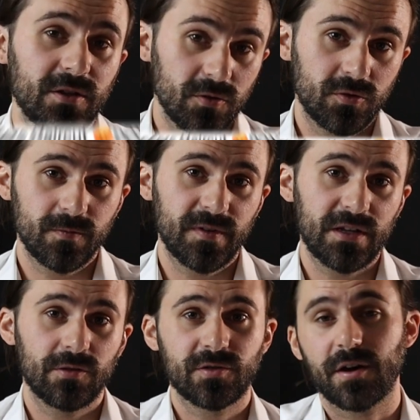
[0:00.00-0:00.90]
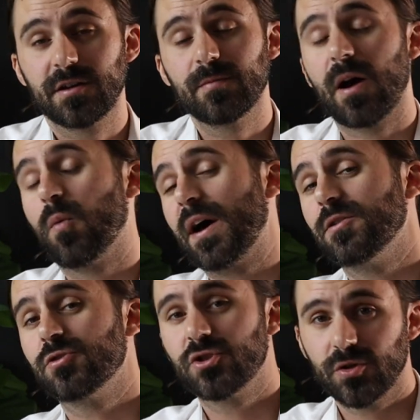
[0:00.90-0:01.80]
a YouTube video talking about why
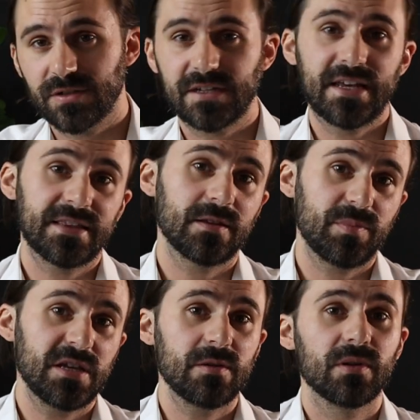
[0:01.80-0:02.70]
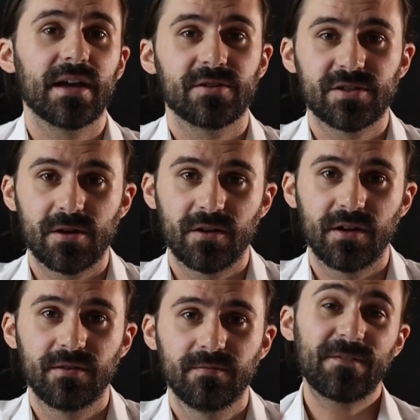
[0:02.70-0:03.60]
you shouldn't get the Peaky Blinders
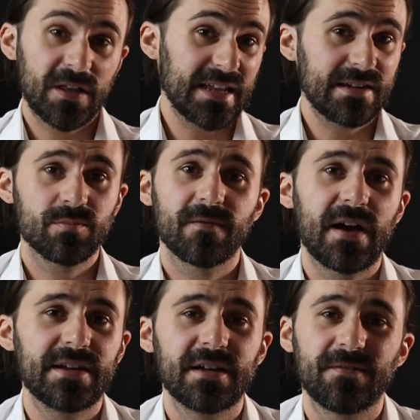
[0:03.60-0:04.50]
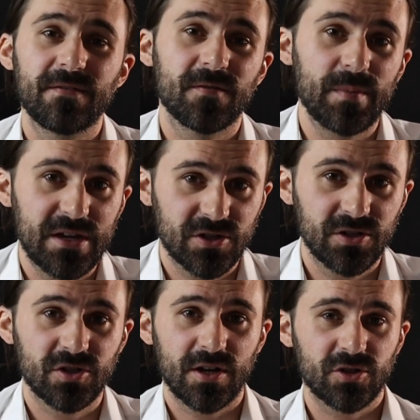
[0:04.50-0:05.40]
haircut. But I feel I didn't provide enough
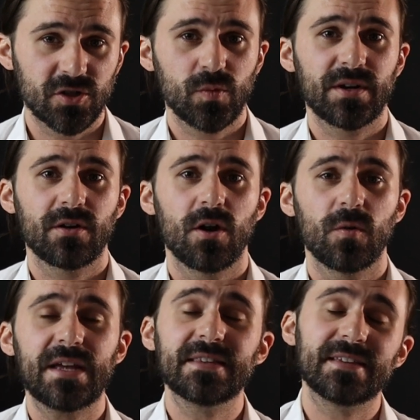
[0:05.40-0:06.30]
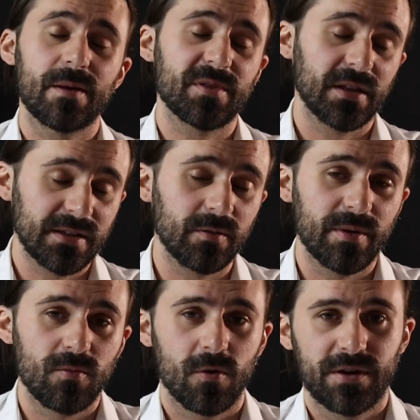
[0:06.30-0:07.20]
information, so I just want to go in depth a little
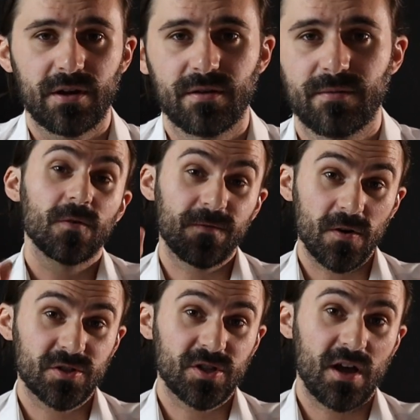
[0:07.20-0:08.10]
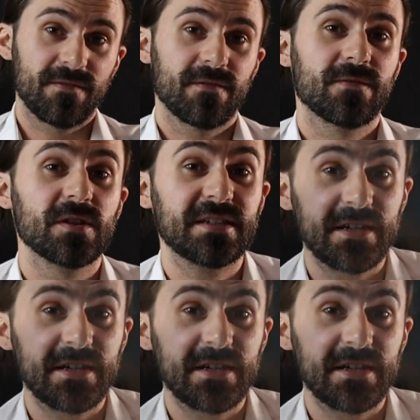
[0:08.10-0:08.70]
bit more here. So first off, for the